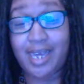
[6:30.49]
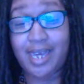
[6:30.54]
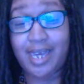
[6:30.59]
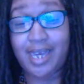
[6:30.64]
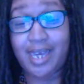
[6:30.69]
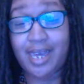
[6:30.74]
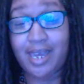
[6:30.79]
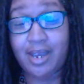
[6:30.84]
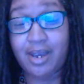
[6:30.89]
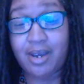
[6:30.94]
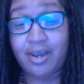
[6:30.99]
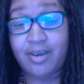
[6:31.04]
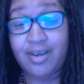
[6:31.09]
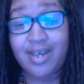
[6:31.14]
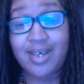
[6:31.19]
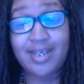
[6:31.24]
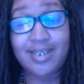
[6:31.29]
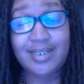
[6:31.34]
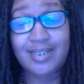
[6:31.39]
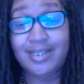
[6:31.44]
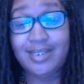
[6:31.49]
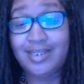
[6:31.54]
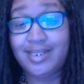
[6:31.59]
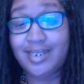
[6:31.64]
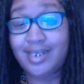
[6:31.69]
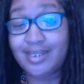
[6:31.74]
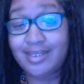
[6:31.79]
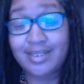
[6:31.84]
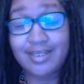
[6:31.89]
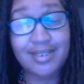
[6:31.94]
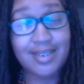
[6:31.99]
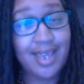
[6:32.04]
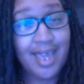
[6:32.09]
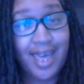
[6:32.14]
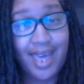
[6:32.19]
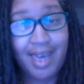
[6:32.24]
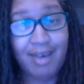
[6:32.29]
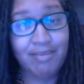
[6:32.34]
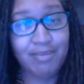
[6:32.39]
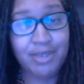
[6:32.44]
doesn't have to be a
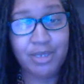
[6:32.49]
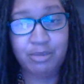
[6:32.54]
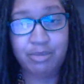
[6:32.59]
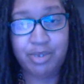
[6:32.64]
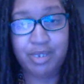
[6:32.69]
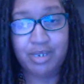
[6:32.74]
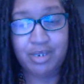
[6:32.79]
struggle.